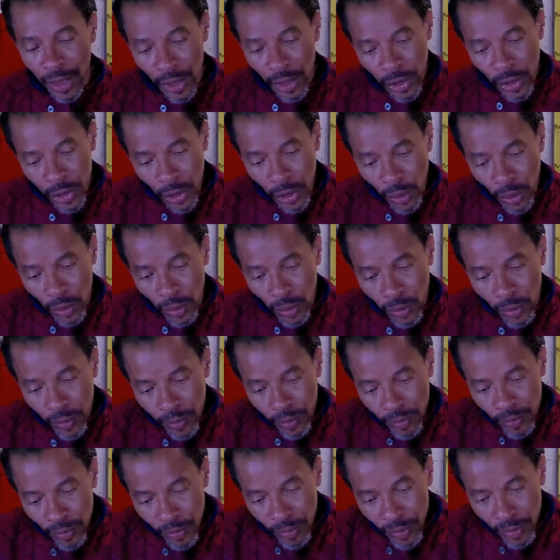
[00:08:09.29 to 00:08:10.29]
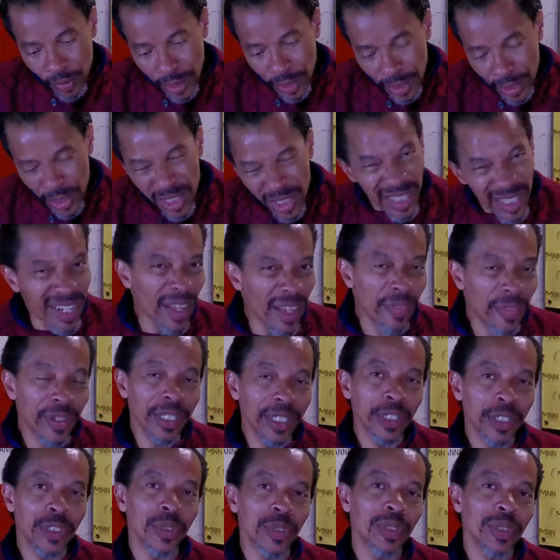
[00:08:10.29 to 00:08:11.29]
So there's nothing
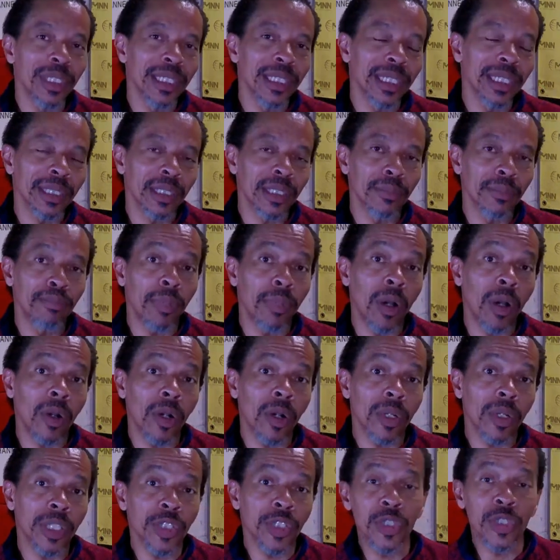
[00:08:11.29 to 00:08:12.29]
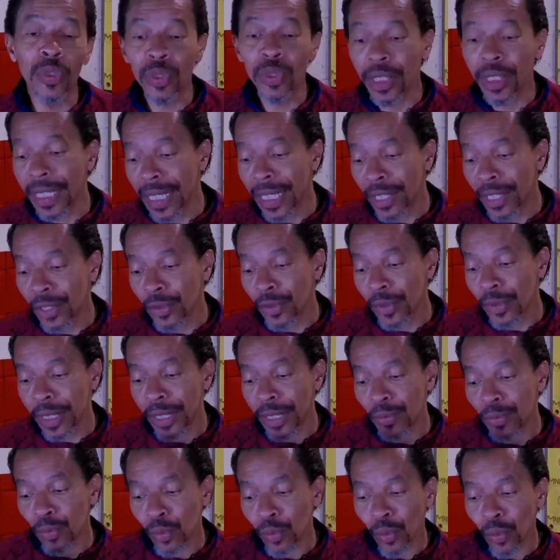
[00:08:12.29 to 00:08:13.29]
that you can get at the bar that you can't
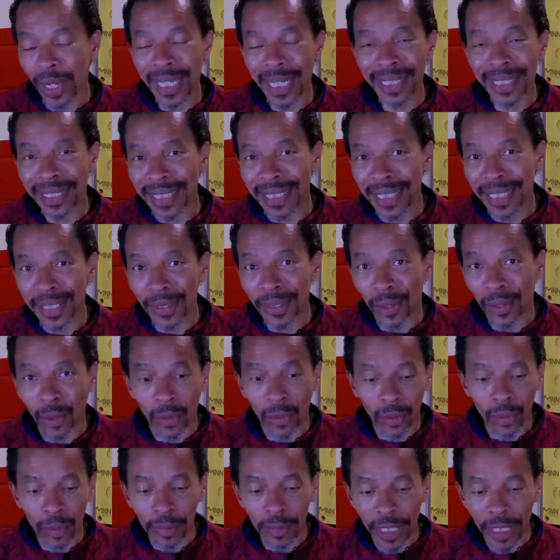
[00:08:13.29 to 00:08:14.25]
create right there at home.